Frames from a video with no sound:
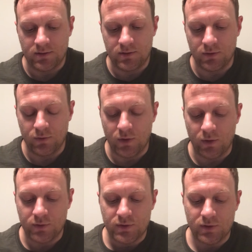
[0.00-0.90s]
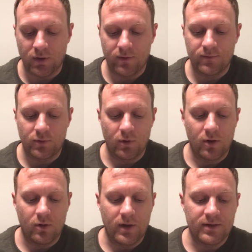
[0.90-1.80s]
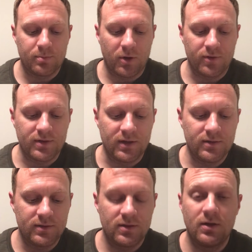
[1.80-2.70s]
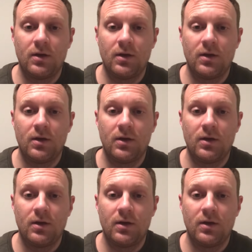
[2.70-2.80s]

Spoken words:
do those served grow as persons?